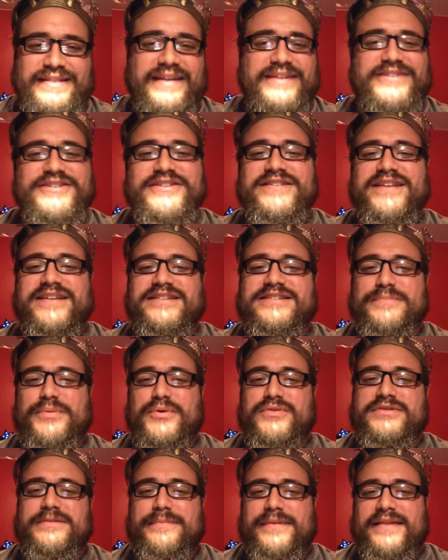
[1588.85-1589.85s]
Like, she's not
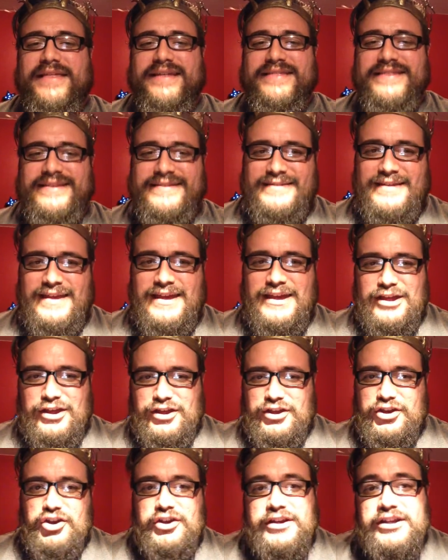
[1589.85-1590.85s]
supposed to be, like, this
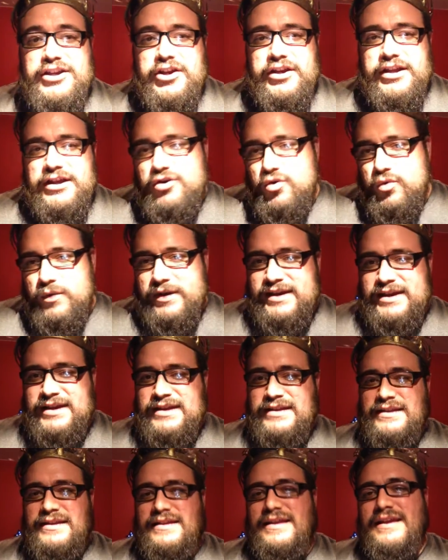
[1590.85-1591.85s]
goody-goody
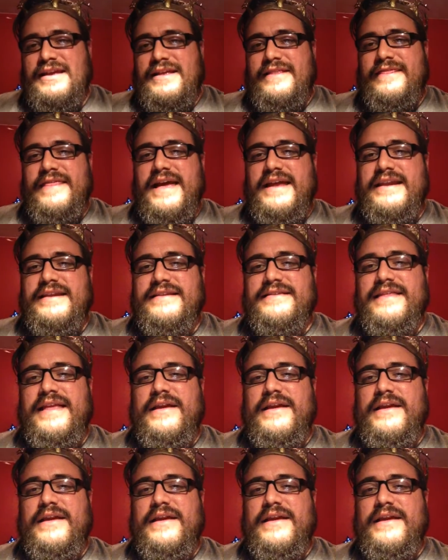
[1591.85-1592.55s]
queen that is,